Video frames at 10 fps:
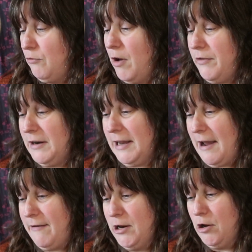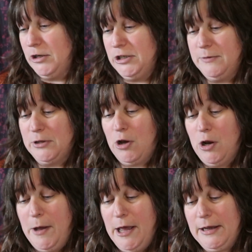rather than carrying on and doing the
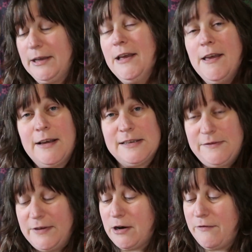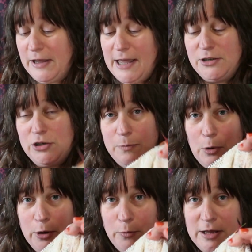colour work, because I figure if I get to the
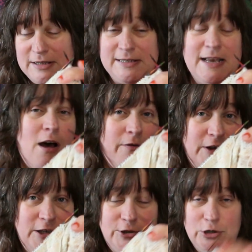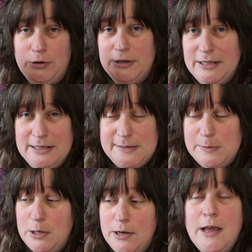point where this is half an inch shorter than this
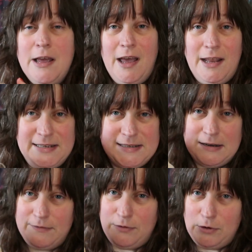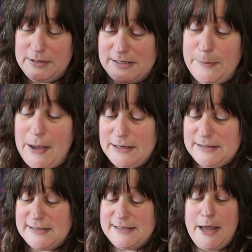one, at least I can frog this back
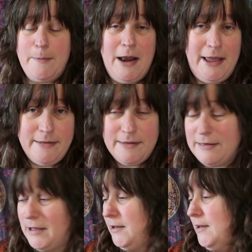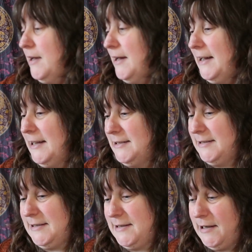to the same length
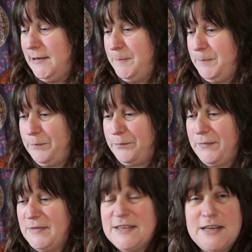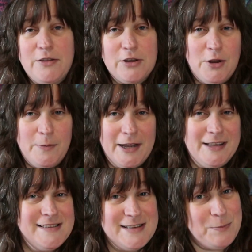and start the colour work
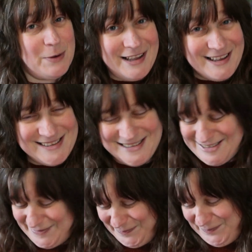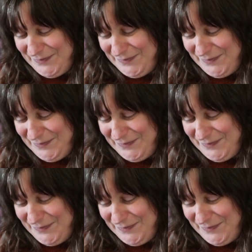in the same place.